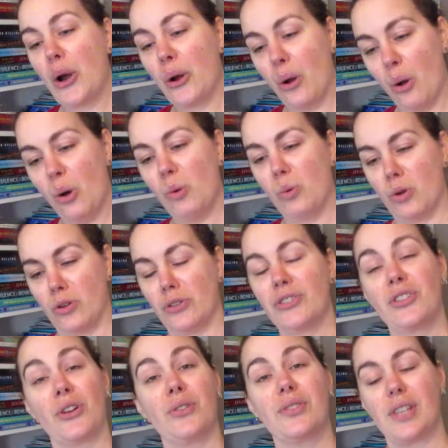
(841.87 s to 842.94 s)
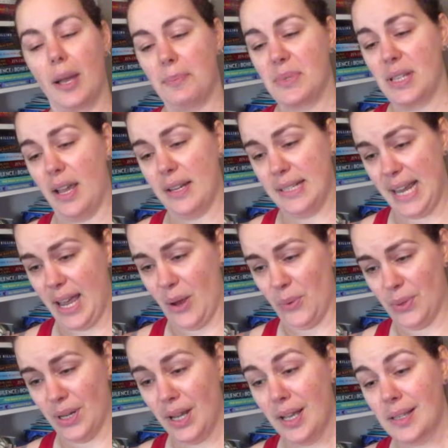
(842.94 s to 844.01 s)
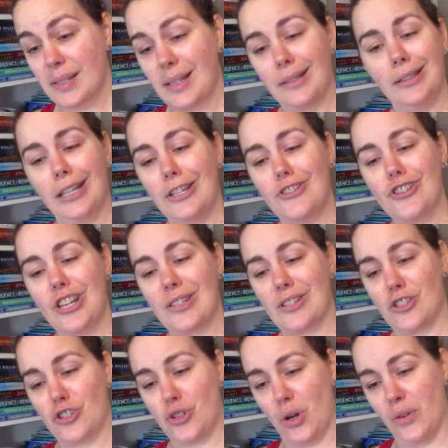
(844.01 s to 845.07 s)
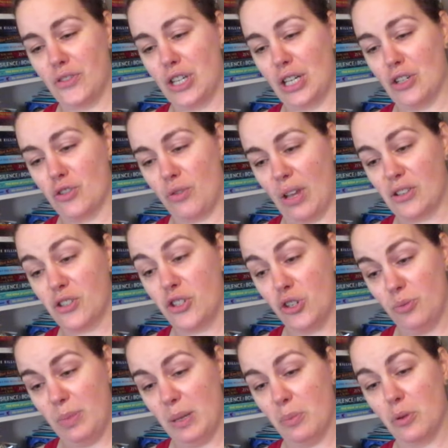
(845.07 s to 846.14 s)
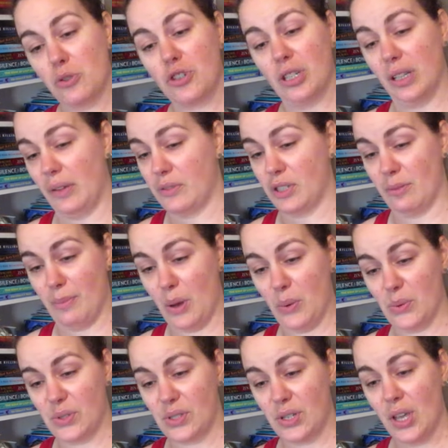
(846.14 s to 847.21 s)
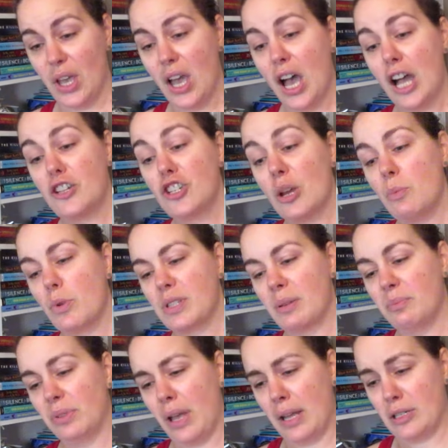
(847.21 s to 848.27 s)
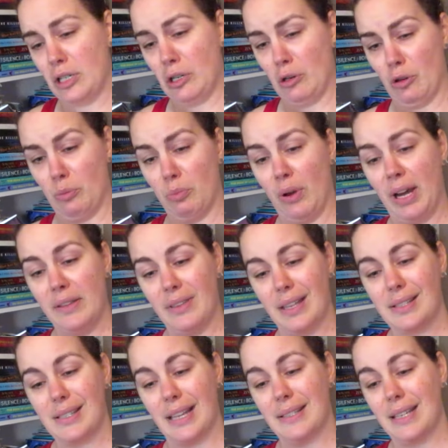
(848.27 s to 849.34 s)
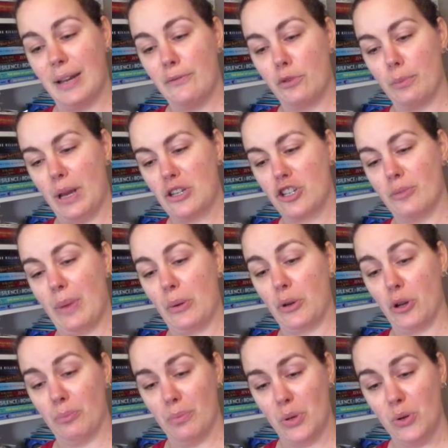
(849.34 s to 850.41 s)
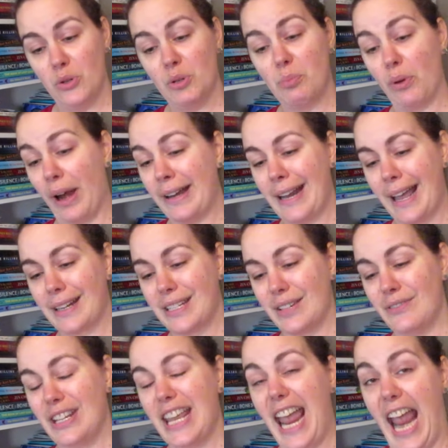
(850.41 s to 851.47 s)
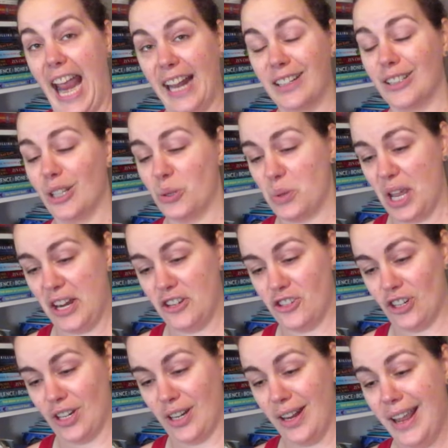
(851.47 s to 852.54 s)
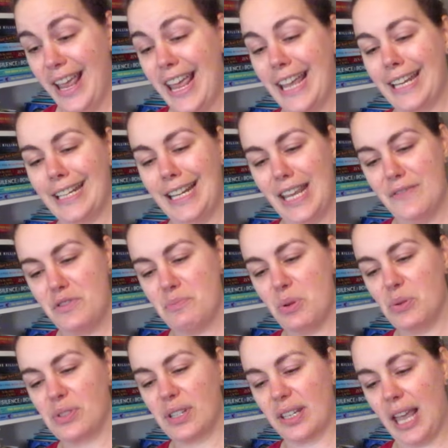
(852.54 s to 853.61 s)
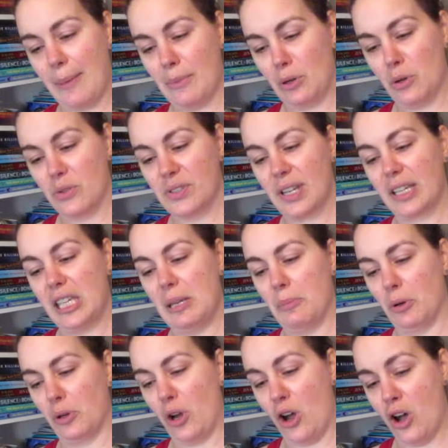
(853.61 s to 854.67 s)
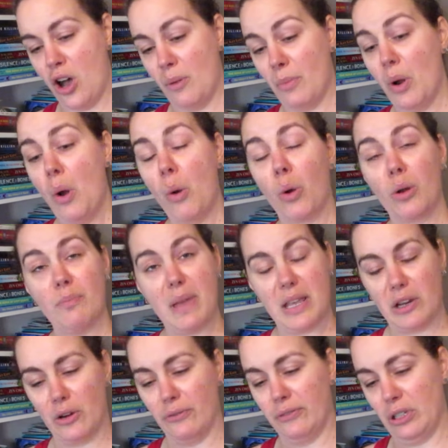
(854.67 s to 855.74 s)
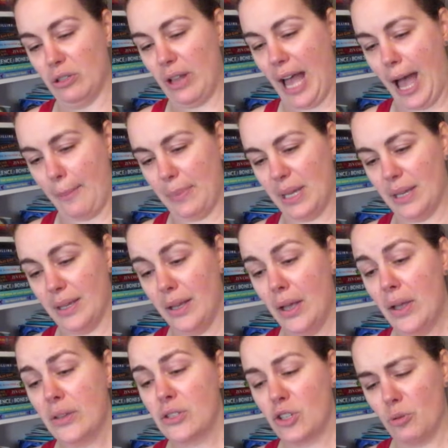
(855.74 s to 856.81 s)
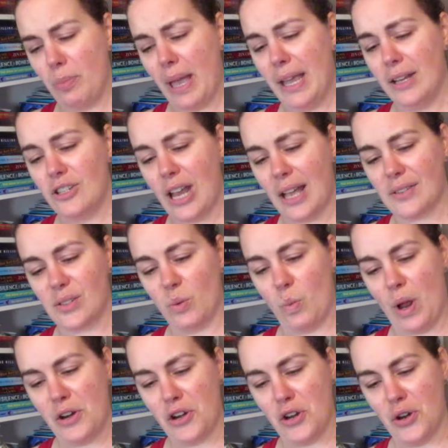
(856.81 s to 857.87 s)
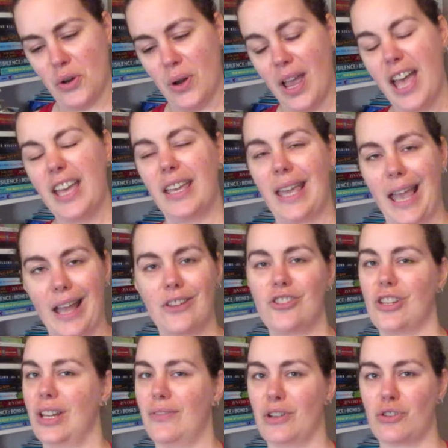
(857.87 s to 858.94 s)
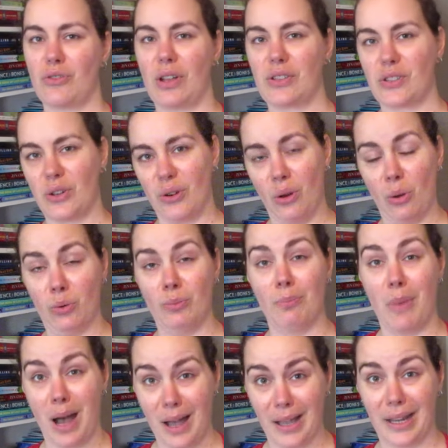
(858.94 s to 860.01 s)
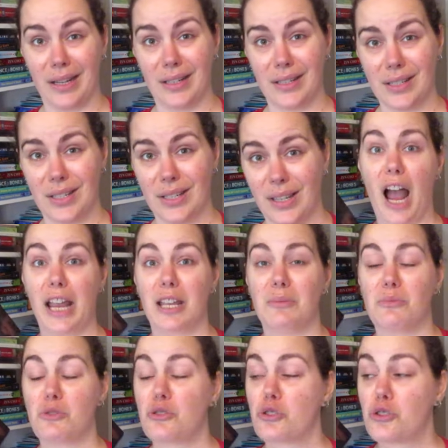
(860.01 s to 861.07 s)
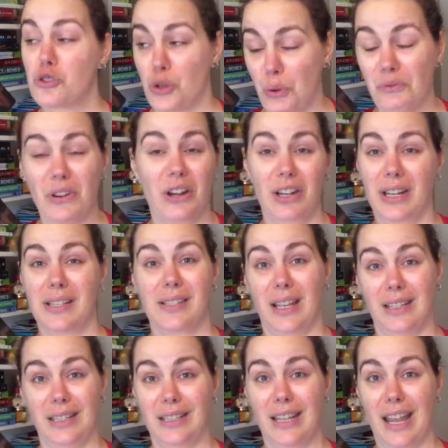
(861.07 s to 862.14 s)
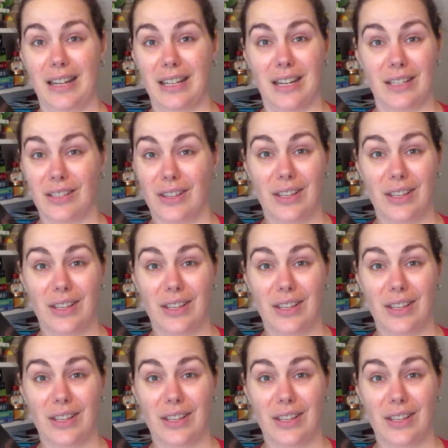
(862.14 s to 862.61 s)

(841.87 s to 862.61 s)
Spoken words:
her whole world turns upside down. Suddenly, she isn't sure if she can trust two people she loves the most. A chip was implanted in her brain that sends information about her mood, brain activity, and location. It can even boost the chemicals that keep her calm or make her feel happy. So Paige has to wonder, can she even trust her own mind? I am so very excited to get into